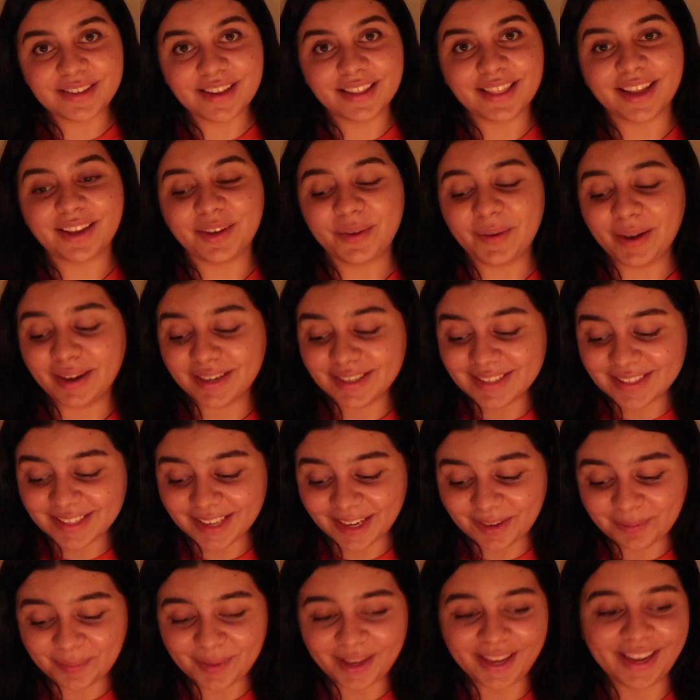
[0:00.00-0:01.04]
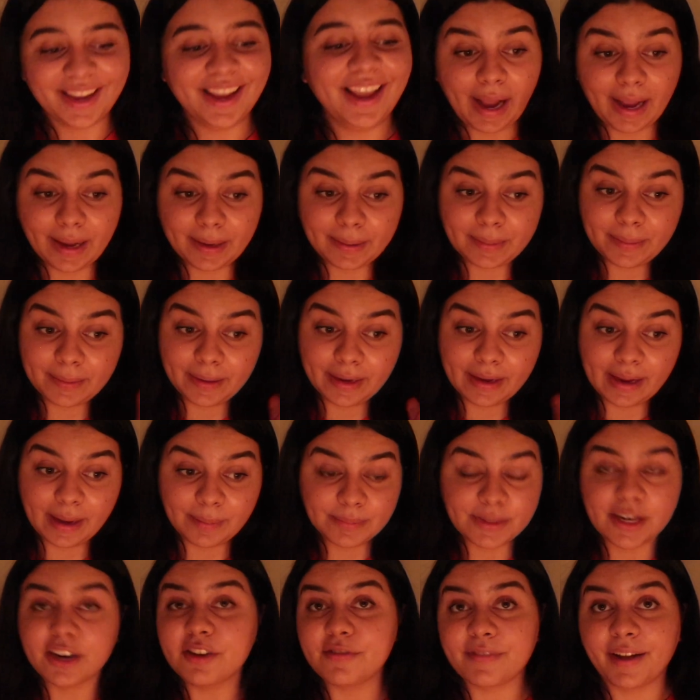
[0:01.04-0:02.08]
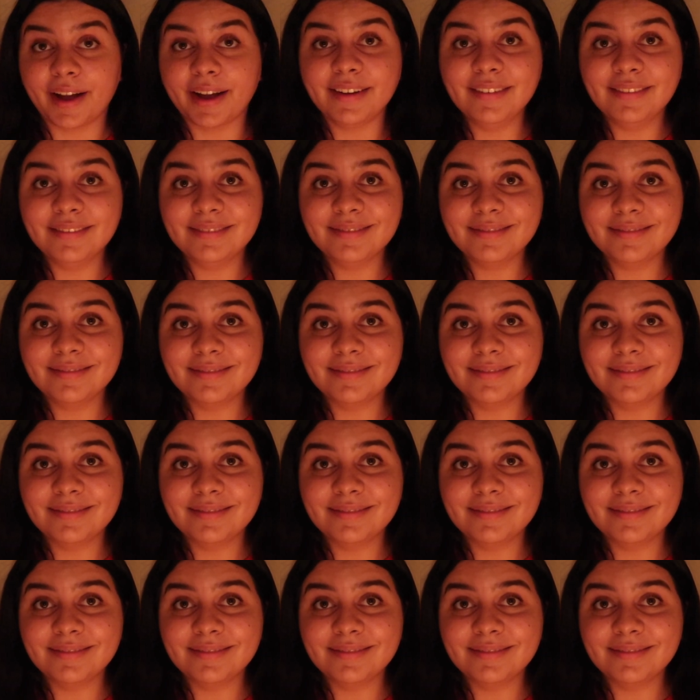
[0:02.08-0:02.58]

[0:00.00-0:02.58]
that you guys sent me. I am terrified.